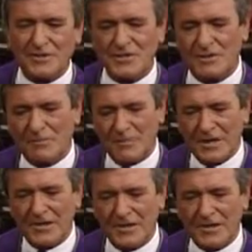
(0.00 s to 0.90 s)
is
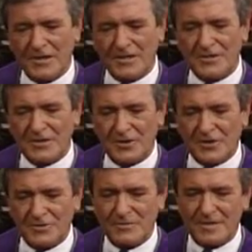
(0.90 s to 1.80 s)
dependent on
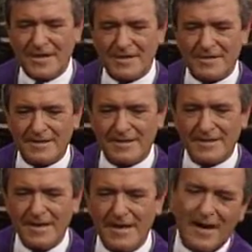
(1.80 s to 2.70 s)
circumstances,